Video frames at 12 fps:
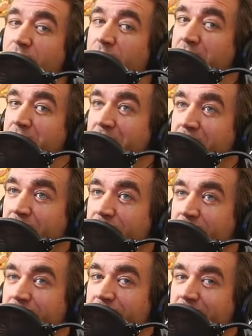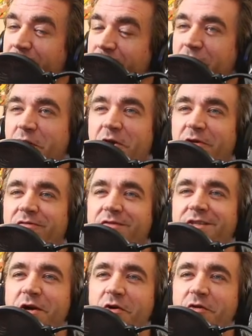are digital
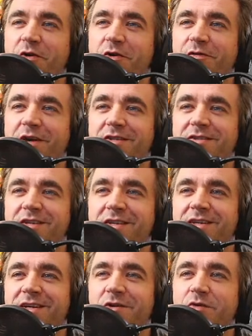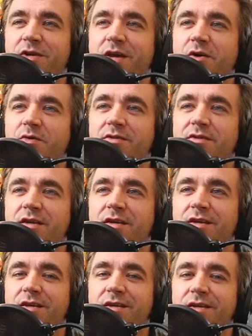alternatives now for investing that I would
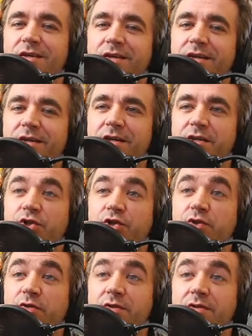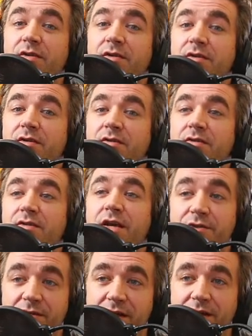say introduce
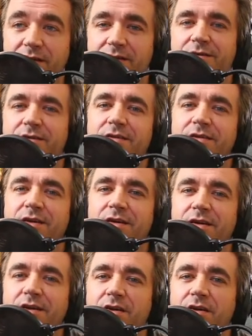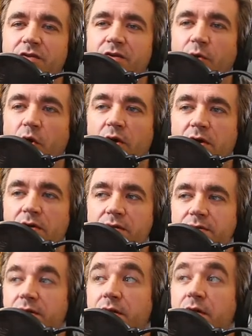scarcity in their
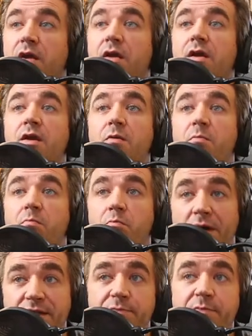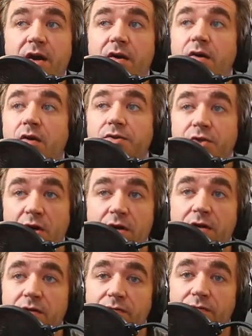protocols that are much better
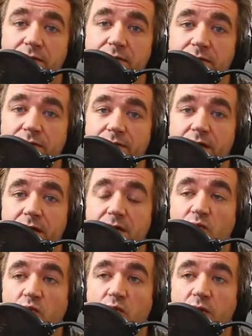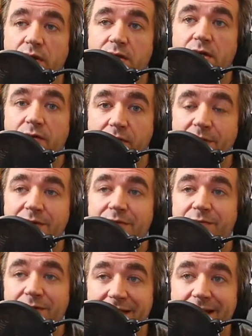alternatives than what
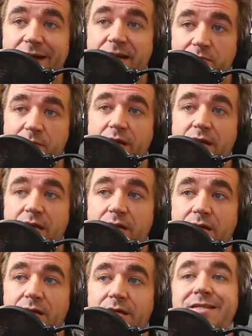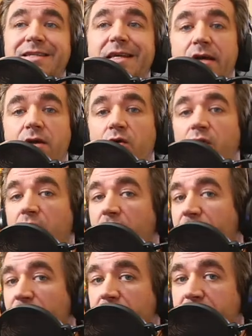government fiat money is now
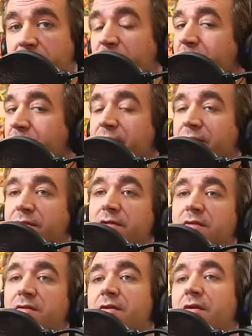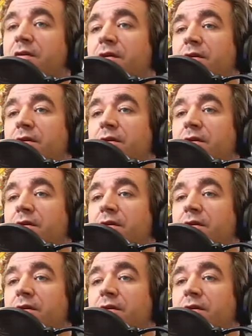offering to its citizens.